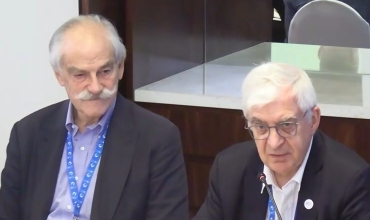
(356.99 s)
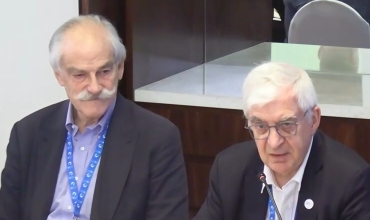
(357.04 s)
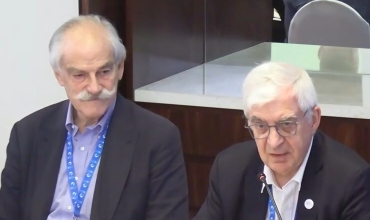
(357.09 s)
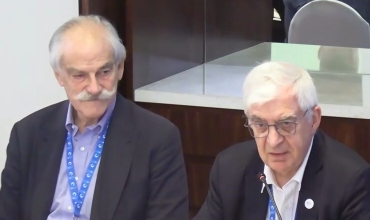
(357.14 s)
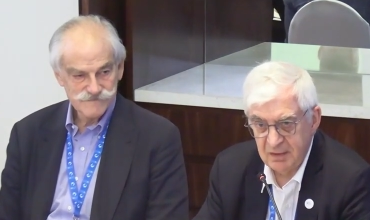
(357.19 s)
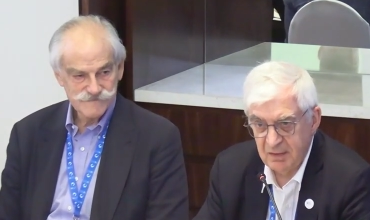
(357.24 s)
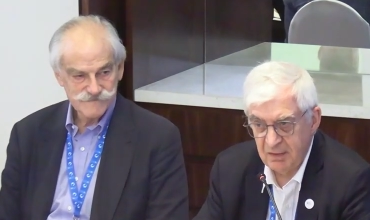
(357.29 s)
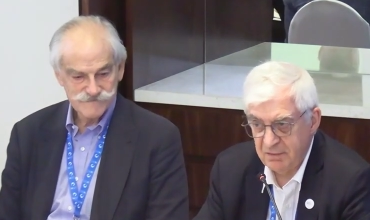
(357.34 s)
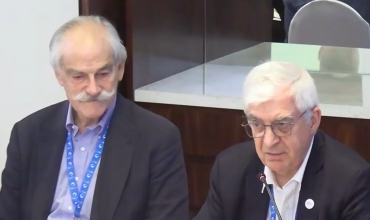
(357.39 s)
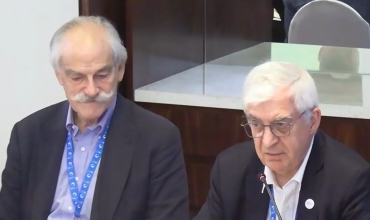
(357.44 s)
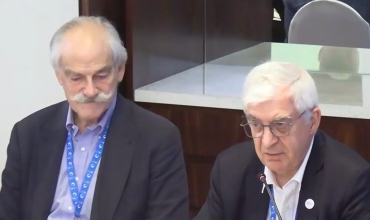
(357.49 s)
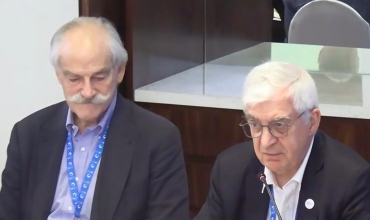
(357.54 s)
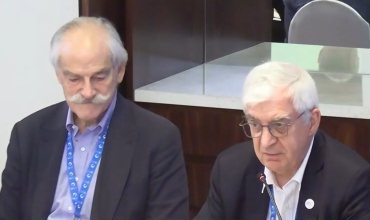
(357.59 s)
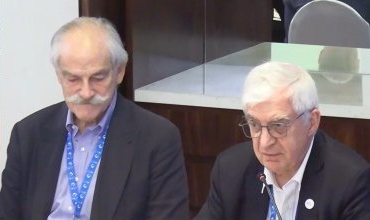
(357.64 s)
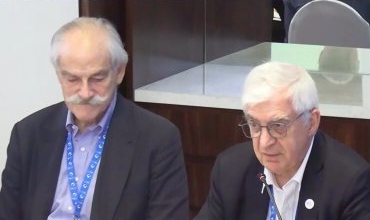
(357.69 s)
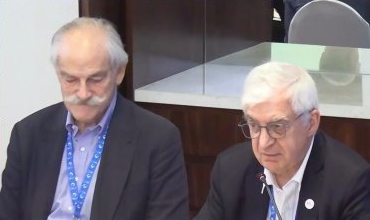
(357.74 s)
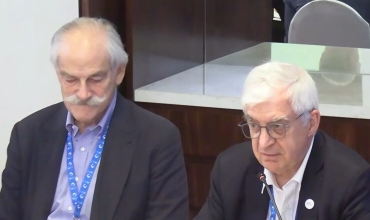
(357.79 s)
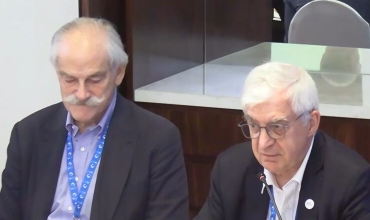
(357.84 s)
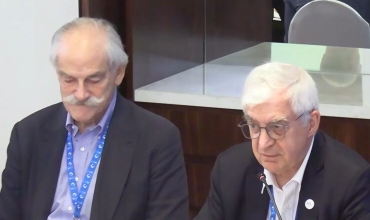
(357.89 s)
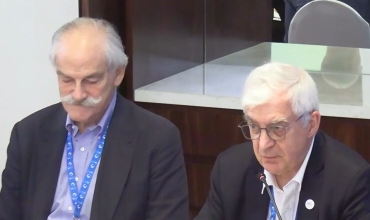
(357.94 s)
Speaker 1: and I think
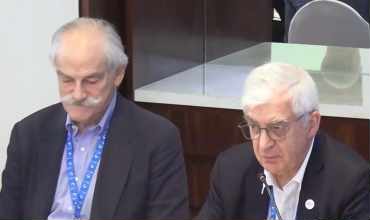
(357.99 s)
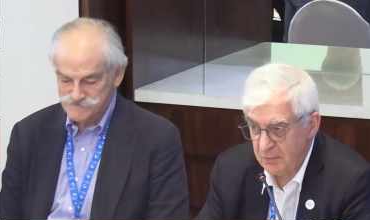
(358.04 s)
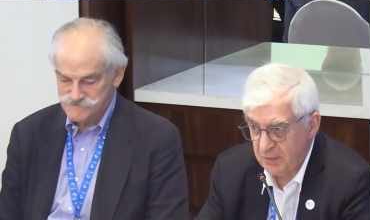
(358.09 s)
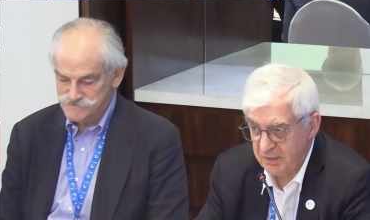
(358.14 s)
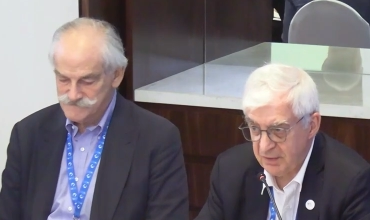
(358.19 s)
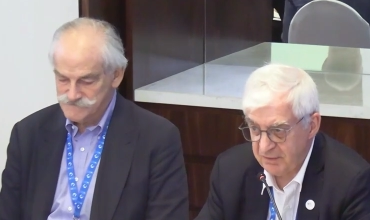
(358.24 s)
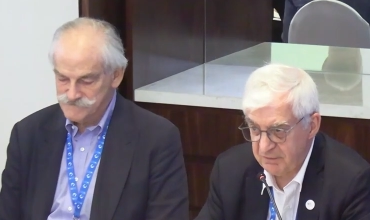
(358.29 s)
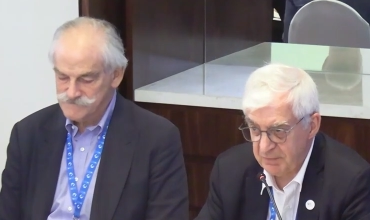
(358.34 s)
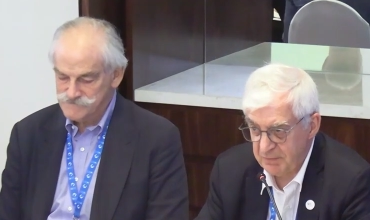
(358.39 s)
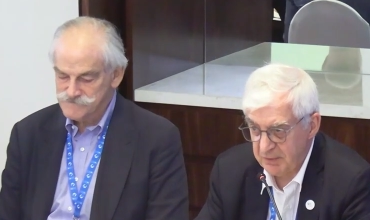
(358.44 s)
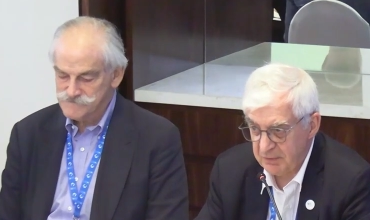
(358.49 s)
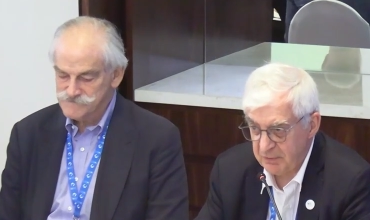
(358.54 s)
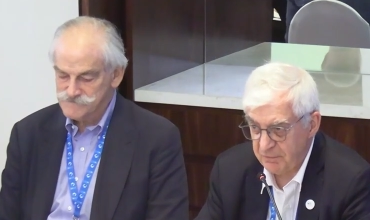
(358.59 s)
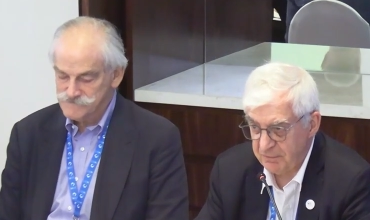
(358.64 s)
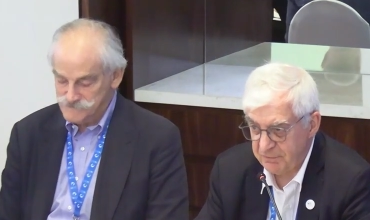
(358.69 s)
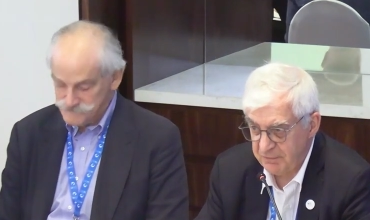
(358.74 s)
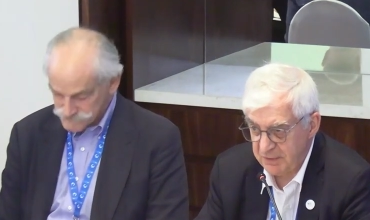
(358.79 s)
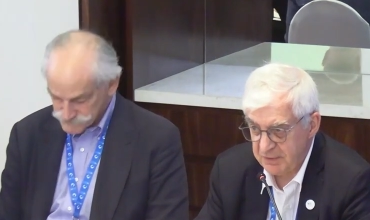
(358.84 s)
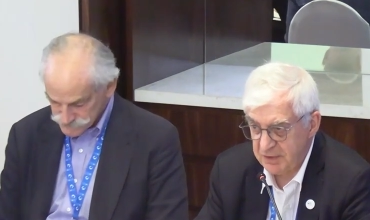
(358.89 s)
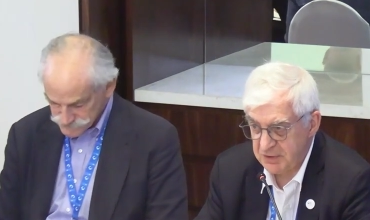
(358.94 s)
that's one aspect of
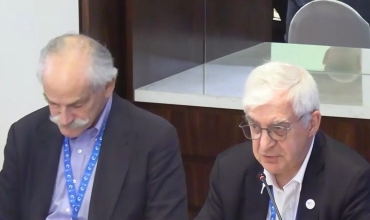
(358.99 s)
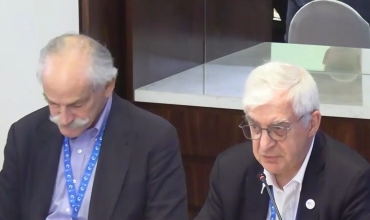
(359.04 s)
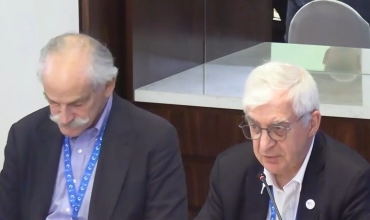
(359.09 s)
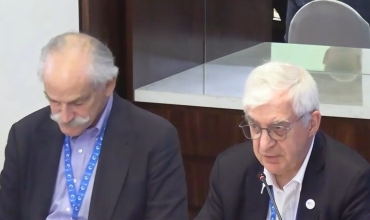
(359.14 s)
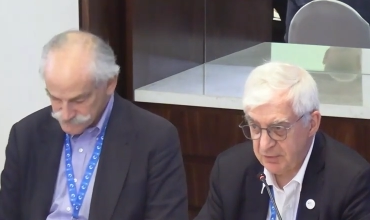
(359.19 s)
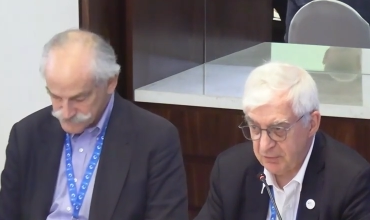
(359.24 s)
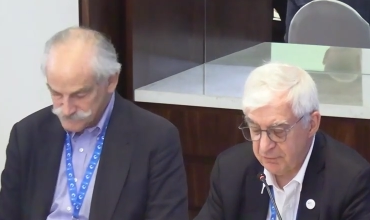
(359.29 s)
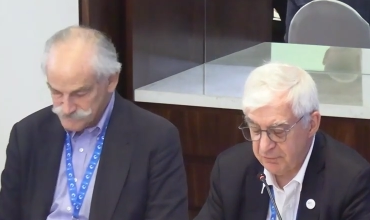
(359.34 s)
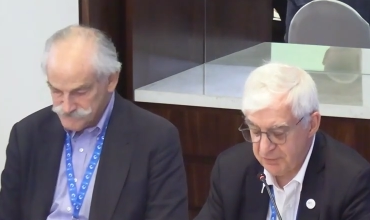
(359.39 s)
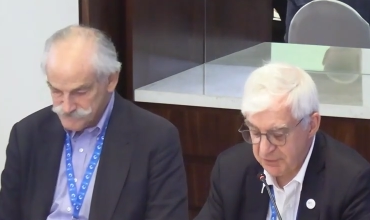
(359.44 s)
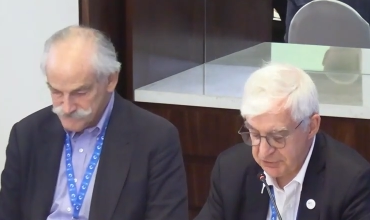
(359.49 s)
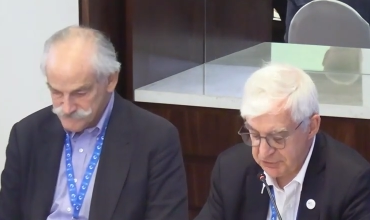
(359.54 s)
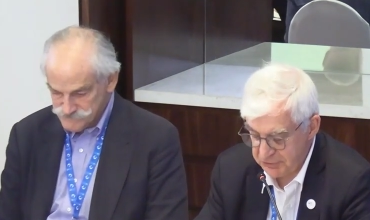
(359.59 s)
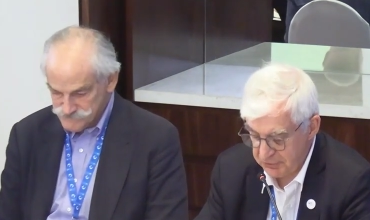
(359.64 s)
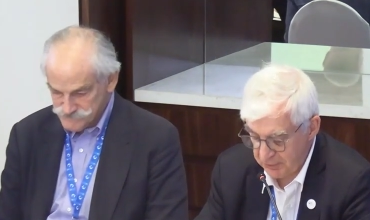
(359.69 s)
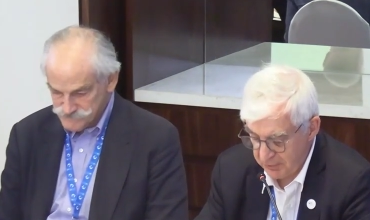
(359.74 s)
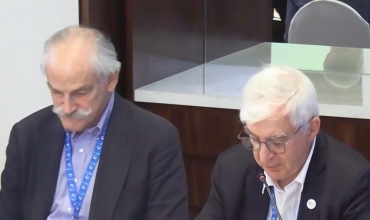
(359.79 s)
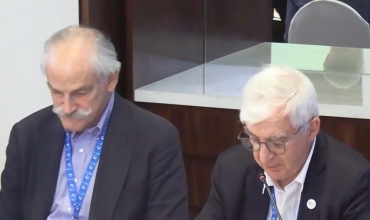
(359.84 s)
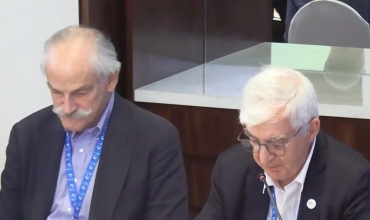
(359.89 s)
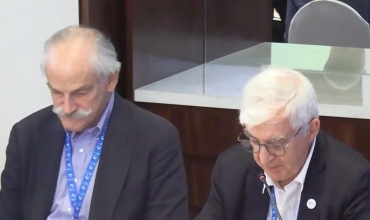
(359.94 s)
financial
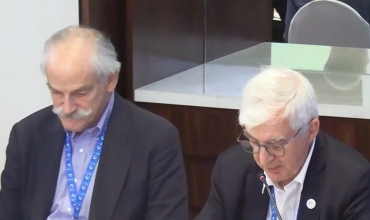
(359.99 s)
innovation